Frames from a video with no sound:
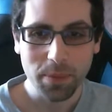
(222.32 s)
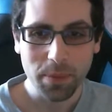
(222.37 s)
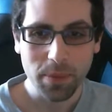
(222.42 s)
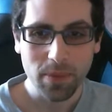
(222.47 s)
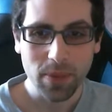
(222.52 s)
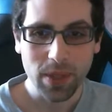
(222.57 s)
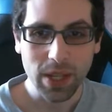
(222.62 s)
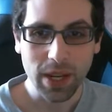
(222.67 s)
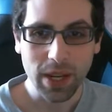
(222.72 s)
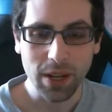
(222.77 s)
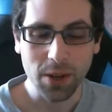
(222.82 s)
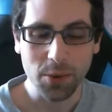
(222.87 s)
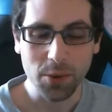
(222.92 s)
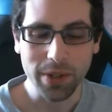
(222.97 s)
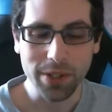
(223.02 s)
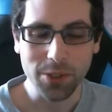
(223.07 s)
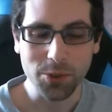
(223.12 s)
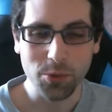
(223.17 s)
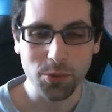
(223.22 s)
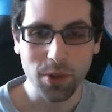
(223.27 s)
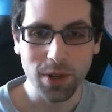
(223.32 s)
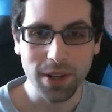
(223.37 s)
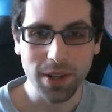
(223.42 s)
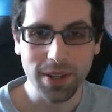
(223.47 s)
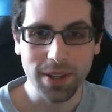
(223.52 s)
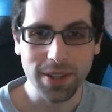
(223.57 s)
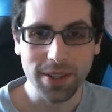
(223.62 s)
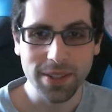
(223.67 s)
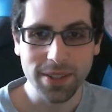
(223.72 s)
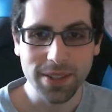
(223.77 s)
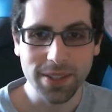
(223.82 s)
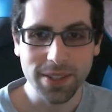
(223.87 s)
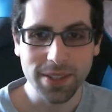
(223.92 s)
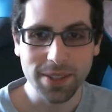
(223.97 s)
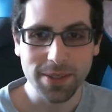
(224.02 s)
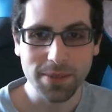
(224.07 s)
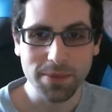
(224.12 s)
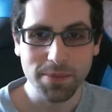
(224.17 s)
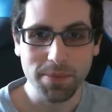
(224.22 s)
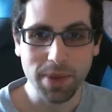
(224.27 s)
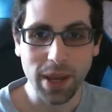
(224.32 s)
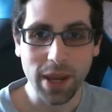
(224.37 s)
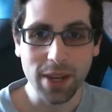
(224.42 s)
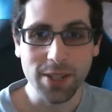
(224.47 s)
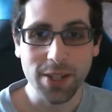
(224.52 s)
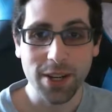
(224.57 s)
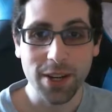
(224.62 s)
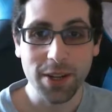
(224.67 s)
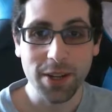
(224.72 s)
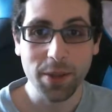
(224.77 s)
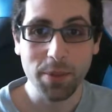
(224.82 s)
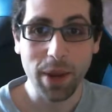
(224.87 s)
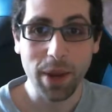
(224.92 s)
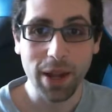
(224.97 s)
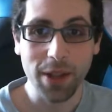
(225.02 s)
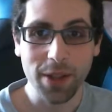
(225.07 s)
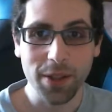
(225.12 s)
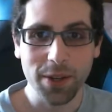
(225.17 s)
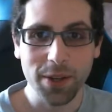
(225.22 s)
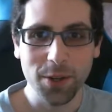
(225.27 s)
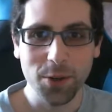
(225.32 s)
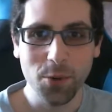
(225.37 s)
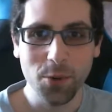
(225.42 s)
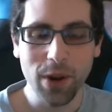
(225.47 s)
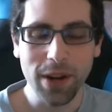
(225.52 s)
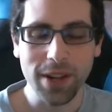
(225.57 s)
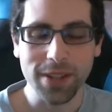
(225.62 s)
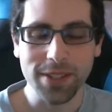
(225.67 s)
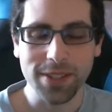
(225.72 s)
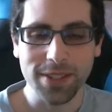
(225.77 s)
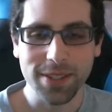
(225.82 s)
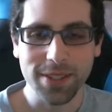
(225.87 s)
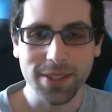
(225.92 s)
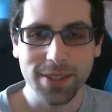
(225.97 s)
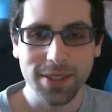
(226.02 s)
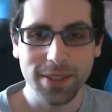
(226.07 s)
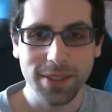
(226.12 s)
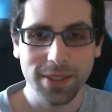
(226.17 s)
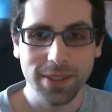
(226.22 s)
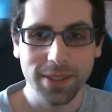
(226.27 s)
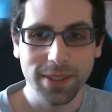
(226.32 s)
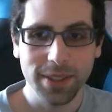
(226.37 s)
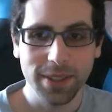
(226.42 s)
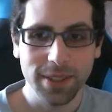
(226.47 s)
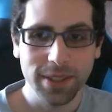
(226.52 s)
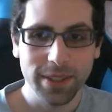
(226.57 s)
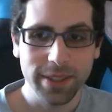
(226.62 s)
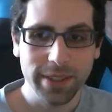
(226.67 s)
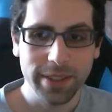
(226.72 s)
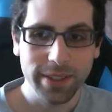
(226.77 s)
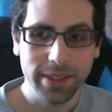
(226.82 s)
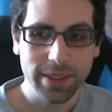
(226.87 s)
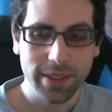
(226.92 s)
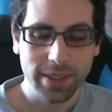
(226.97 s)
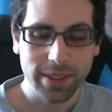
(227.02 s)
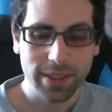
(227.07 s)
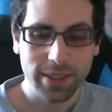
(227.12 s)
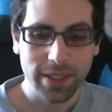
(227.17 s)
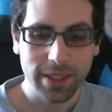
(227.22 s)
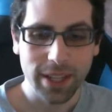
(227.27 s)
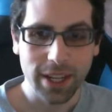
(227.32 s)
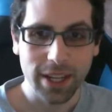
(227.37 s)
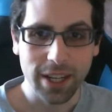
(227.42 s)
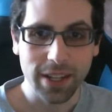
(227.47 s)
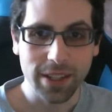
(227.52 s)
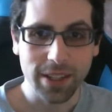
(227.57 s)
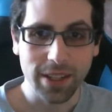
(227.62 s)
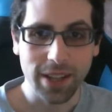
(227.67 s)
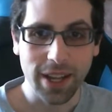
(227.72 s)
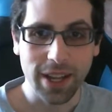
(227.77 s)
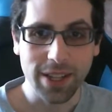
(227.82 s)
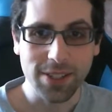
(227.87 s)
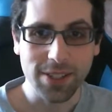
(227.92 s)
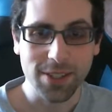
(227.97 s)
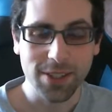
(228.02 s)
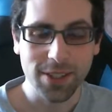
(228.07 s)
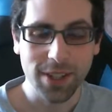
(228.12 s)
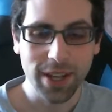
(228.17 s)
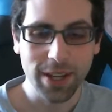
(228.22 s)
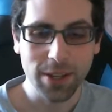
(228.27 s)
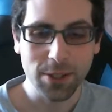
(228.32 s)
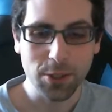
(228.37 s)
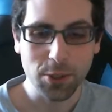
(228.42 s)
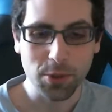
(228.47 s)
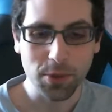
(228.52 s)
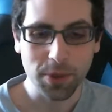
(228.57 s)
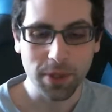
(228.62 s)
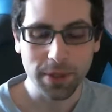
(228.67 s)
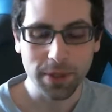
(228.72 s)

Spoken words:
which was based on the Paladin quest, the Last Kaleidosaur.